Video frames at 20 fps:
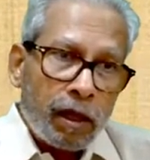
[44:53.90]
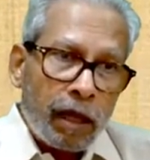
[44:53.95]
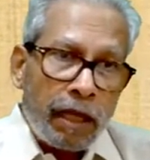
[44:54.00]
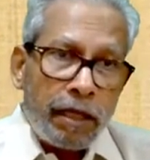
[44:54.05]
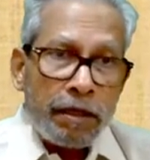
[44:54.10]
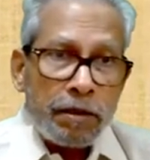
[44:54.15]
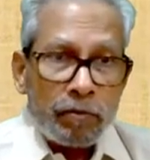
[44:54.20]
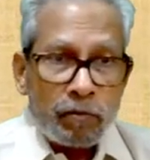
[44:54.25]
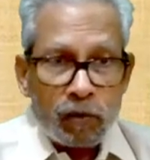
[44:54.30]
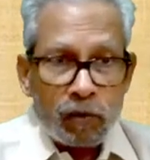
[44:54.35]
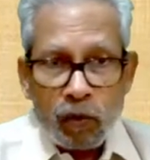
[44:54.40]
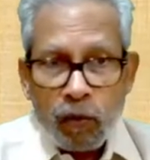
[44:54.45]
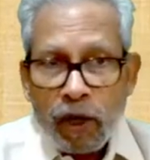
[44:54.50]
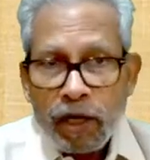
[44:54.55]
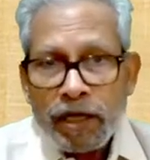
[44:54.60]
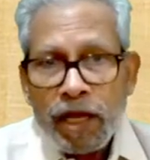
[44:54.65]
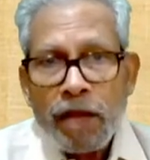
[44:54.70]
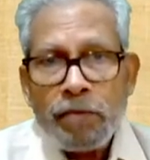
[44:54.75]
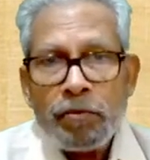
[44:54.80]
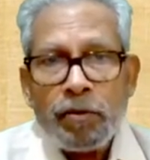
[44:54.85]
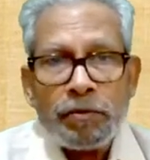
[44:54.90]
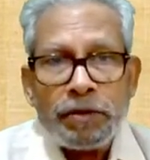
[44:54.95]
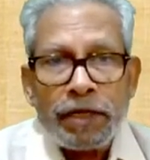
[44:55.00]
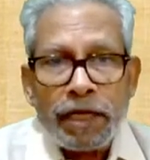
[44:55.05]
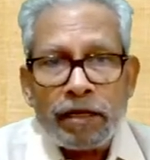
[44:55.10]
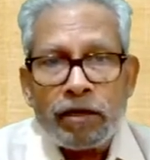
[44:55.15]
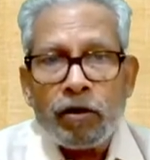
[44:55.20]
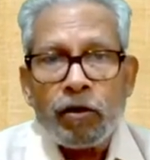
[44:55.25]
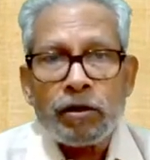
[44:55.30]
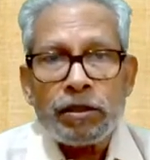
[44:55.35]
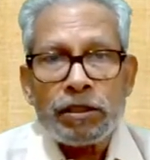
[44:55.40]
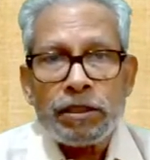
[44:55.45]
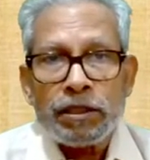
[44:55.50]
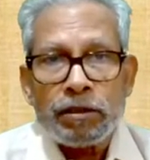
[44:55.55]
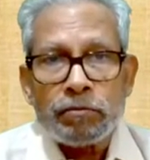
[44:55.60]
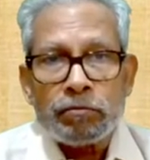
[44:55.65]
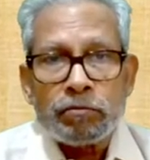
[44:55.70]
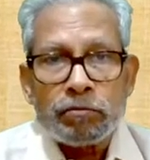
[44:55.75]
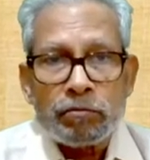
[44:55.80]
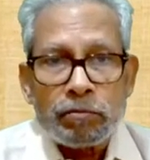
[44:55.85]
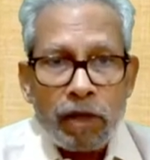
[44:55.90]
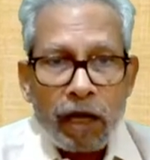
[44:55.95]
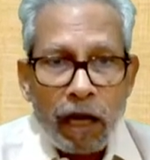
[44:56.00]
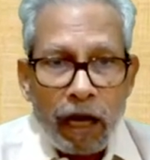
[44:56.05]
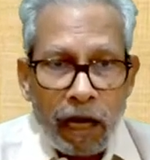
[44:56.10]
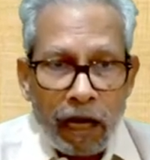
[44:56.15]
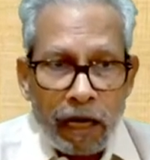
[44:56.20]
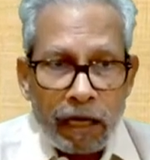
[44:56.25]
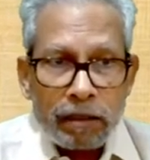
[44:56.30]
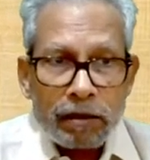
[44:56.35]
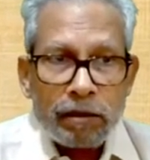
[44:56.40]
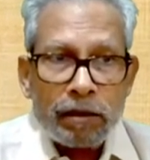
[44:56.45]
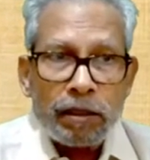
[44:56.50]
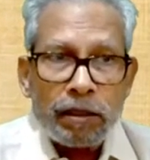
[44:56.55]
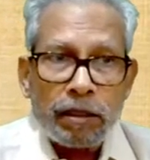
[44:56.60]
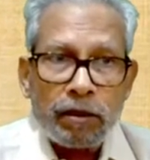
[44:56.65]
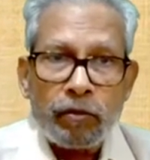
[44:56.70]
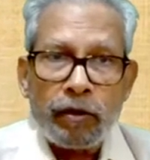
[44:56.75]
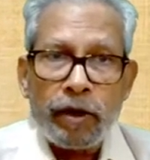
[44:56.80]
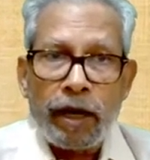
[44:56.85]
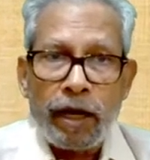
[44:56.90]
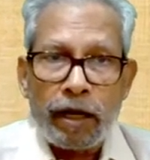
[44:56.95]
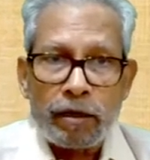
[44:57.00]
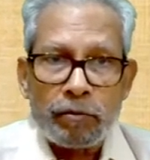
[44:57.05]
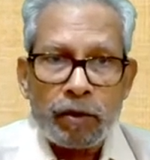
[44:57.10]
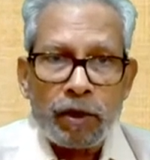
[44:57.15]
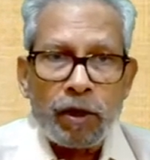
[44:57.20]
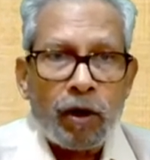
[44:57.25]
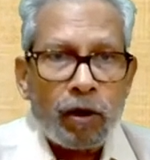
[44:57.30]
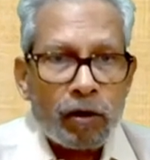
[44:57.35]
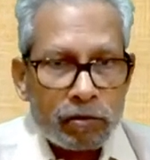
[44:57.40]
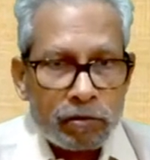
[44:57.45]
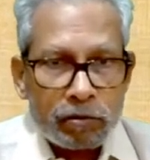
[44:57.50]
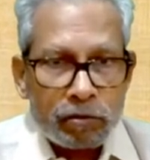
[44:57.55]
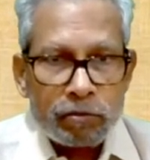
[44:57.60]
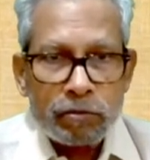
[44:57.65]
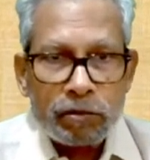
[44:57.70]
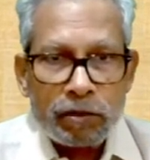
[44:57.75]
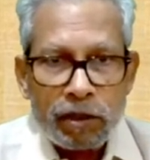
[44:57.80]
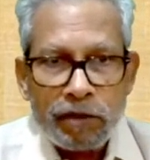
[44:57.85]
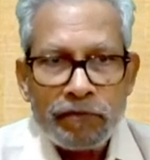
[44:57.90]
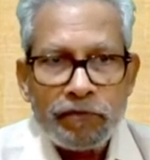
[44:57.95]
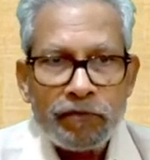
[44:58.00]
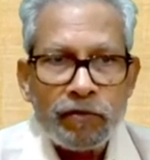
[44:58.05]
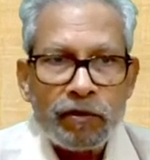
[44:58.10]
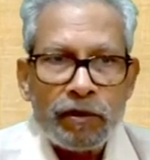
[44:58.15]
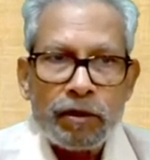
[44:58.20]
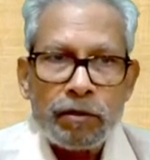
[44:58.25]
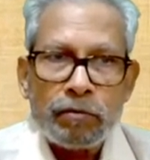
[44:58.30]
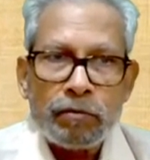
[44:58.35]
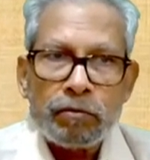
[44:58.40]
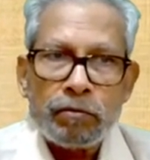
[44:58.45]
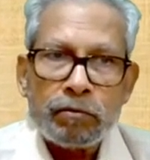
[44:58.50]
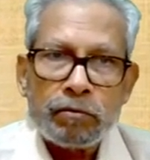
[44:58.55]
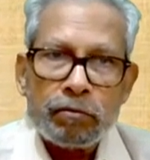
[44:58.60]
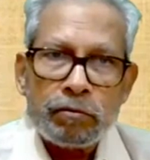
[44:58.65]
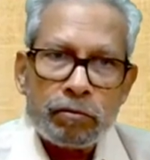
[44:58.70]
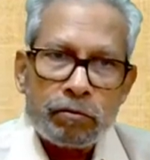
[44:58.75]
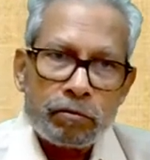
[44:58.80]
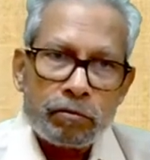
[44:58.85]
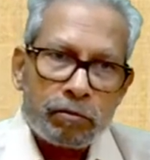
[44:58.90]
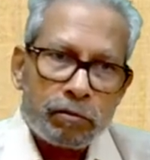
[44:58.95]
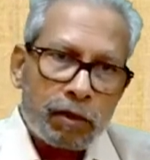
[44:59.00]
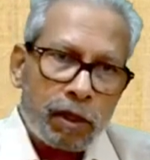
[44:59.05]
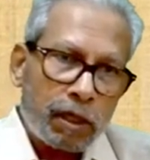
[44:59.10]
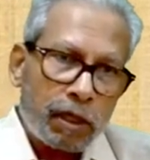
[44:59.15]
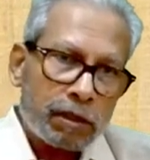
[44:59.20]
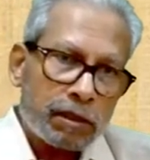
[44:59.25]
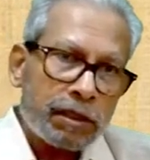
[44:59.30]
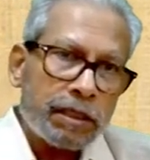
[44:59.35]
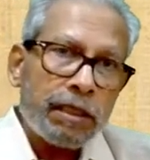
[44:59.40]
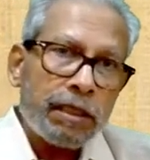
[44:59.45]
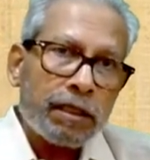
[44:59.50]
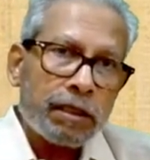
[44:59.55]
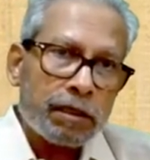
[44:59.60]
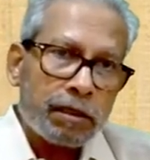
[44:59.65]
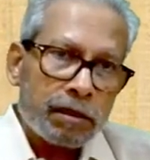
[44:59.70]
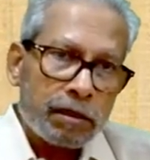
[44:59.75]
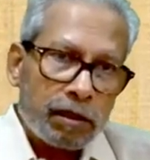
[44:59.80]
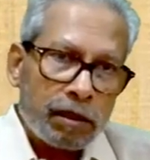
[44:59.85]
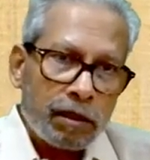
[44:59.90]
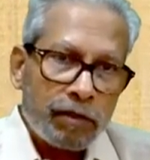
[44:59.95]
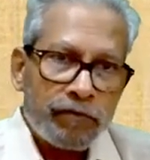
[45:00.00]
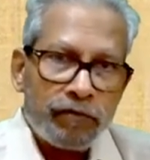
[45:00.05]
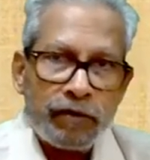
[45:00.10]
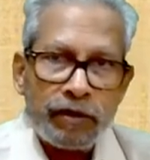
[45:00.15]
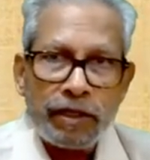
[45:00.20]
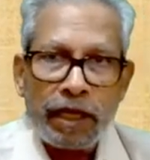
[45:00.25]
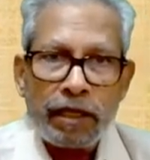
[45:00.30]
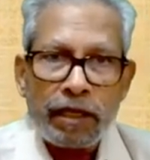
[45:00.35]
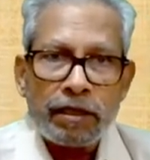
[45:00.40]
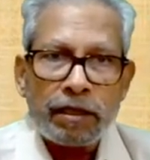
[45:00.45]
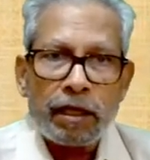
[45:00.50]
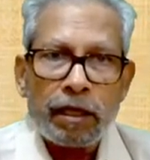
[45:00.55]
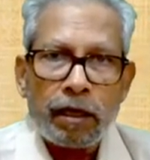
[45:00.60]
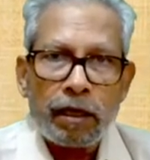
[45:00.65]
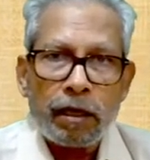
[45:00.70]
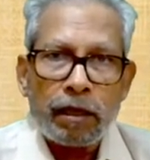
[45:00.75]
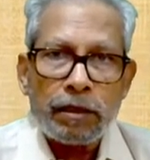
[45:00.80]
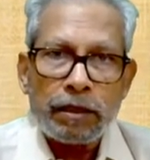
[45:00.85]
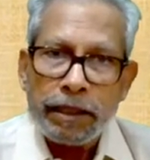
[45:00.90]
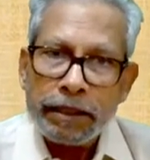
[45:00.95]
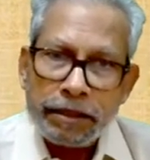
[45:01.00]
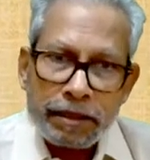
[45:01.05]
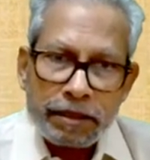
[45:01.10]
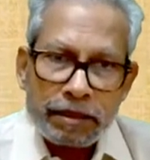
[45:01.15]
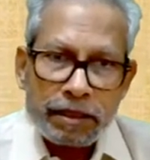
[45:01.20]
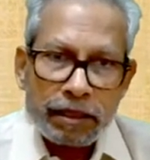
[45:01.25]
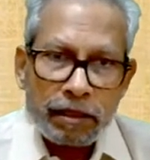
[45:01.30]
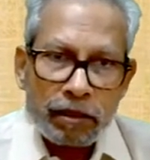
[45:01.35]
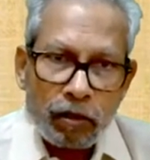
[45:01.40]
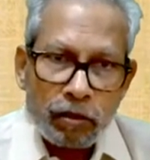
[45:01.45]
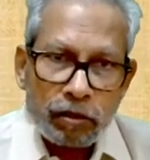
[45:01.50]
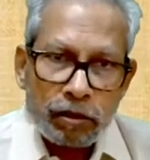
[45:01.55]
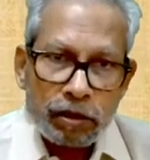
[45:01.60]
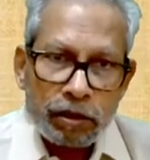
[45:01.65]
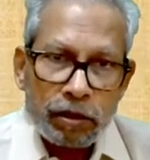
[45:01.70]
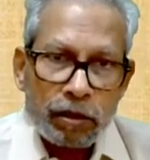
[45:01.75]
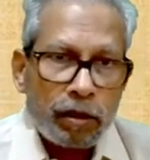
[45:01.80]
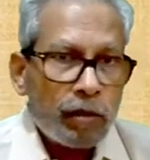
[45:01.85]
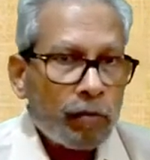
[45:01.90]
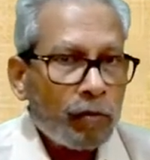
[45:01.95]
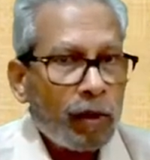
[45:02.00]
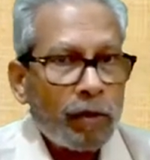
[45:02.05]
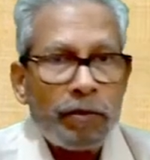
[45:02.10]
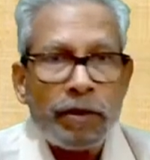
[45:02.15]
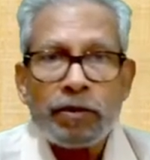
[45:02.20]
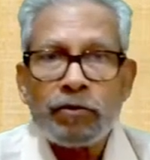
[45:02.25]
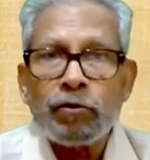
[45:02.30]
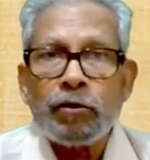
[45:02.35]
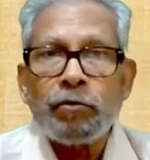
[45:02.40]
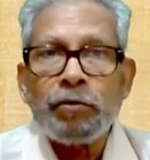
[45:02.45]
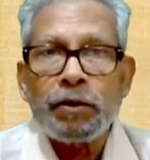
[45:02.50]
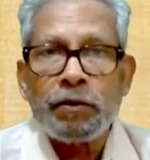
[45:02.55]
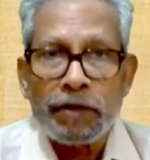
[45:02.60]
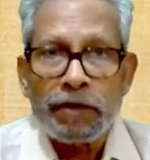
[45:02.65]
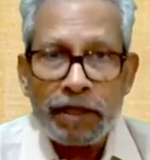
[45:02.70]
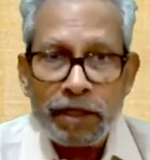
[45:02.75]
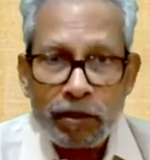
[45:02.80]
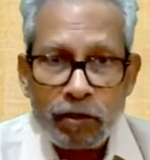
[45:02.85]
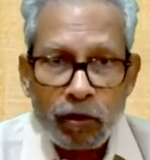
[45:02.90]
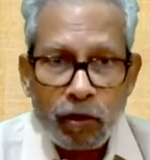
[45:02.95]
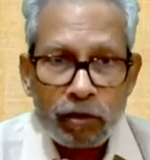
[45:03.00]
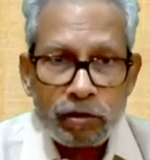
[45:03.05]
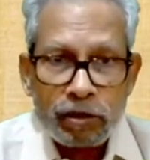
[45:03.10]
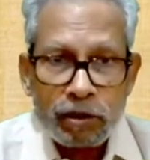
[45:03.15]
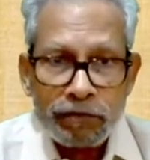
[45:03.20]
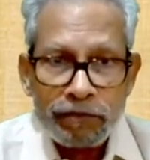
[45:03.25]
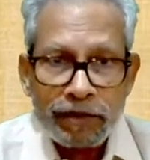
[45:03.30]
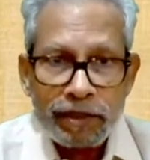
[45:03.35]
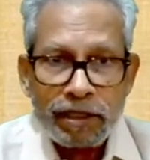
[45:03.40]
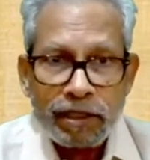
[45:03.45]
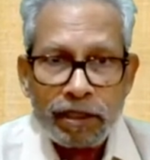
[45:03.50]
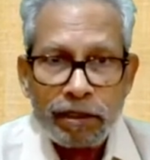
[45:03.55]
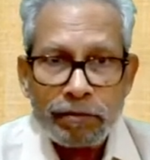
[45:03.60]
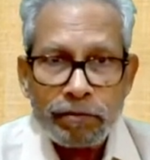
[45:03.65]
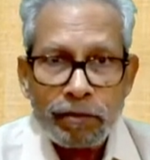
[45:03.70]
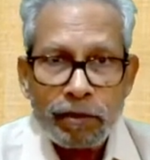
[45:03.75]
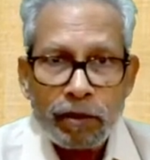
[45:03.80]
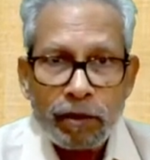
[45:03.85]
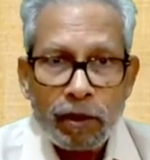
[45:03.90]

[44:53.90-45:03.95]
And what type of technology are required? Because if we see If we take the latest technology, maybe it will be very cost effective.